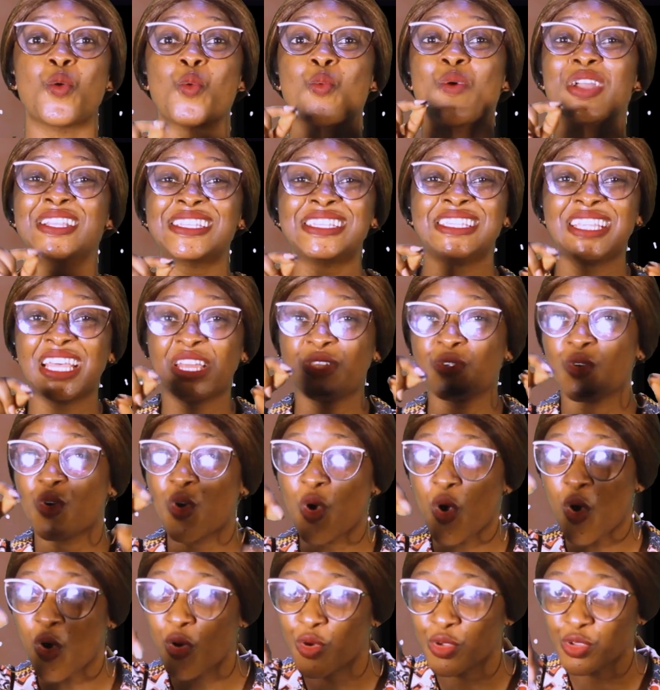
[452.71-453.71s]
Waiting they no
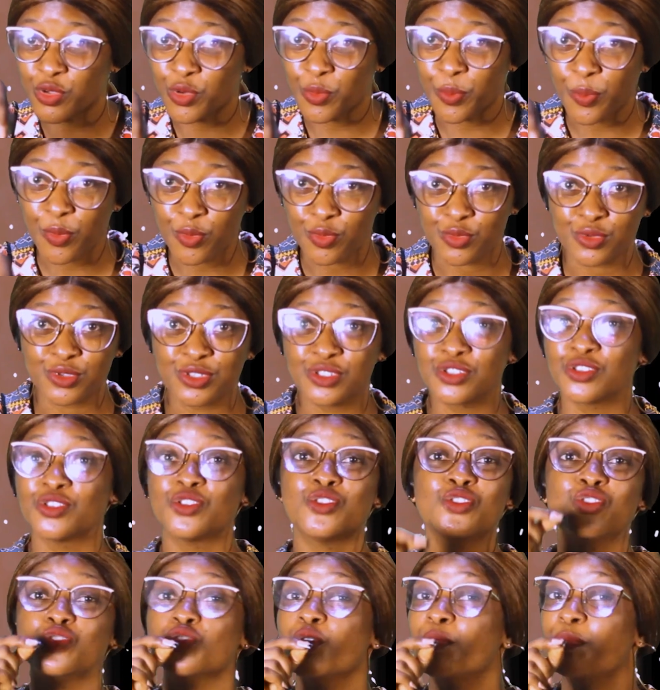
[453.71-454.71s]
call you put.
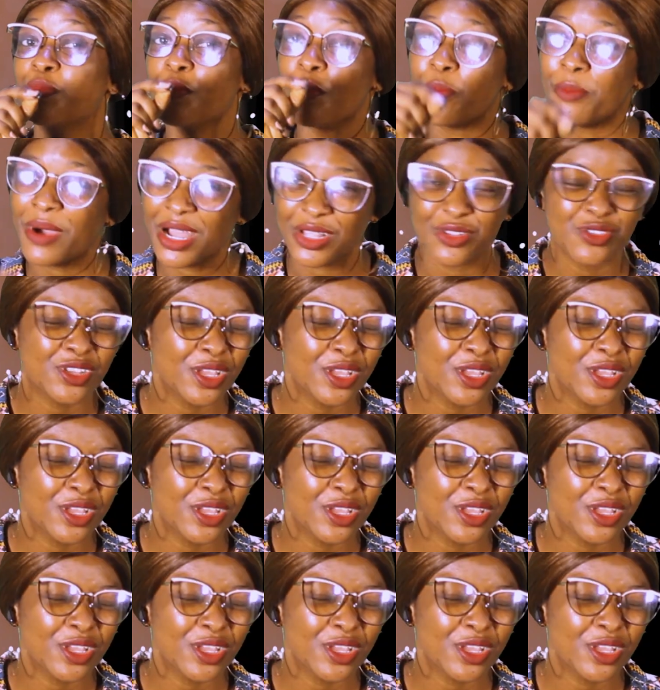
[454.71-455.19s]
No put